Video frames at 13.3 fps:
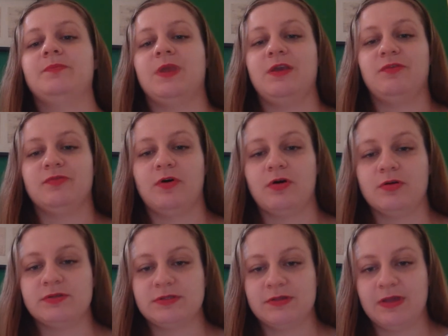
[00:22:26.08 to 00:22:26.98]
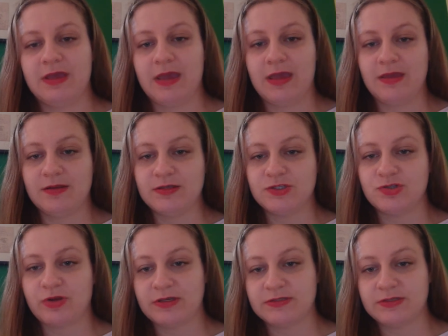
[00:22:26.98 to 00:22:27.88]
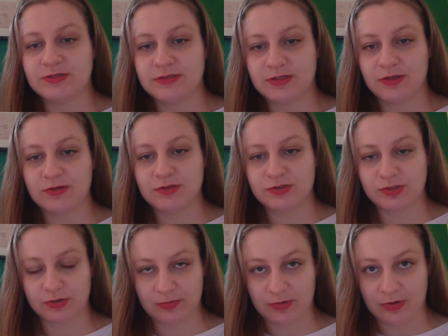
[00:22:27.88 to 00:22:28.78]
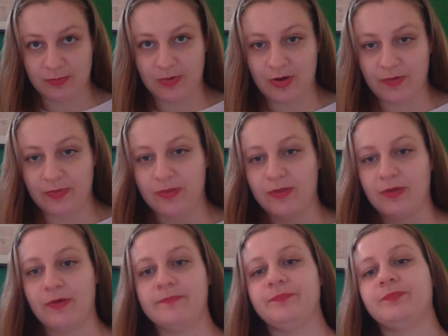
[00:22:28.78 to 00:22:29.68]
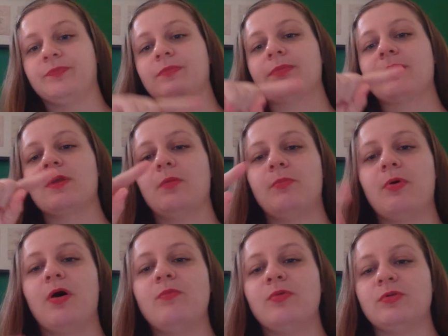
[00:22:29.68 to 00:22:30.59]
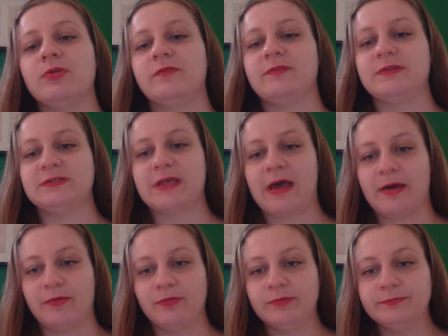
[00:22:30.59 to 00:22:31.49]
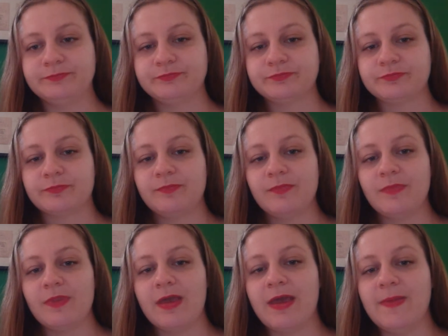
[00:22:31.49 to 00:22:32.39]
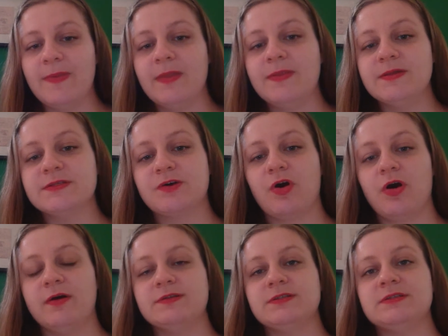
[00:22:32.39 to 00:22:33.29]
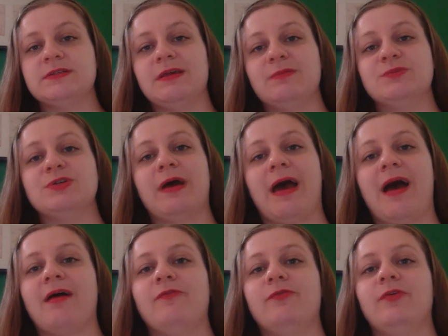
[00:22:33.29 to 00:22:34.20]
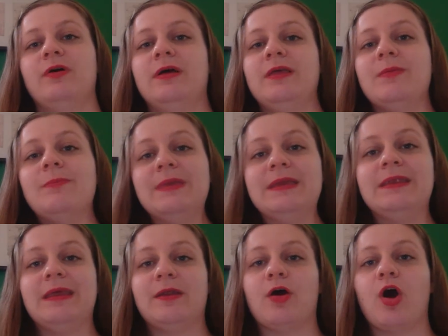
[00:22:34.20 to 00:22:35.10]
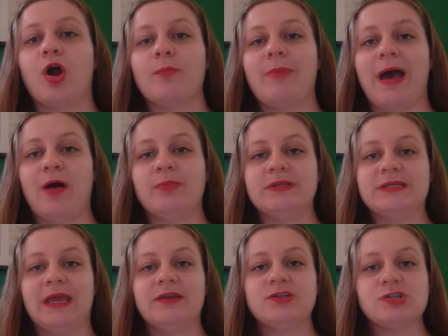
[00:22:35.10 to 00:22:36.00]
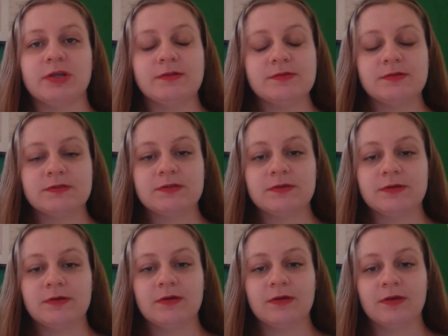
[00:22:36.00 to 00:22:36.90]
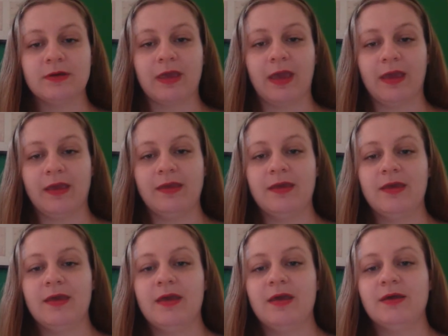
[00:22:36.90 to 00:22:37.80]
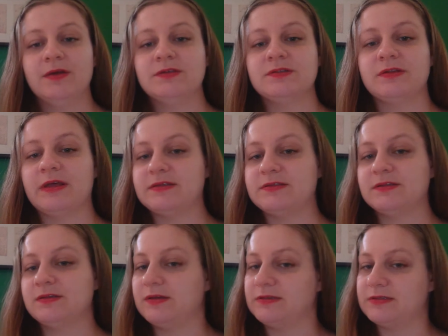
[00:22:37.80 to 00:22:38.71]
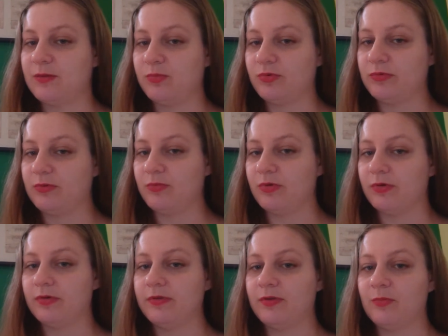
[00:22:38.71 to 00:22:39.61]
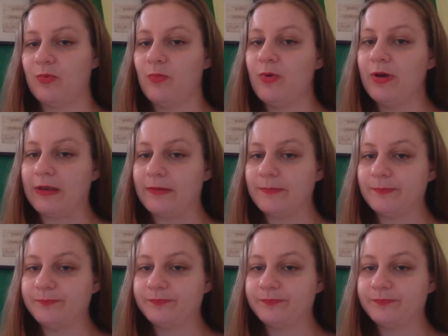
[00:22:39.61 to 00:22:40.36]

he falls and he strikes his sternum on the pommel of the saddle, and then this causes him to have immediate heart palpitations. Okay, so that's example number number one.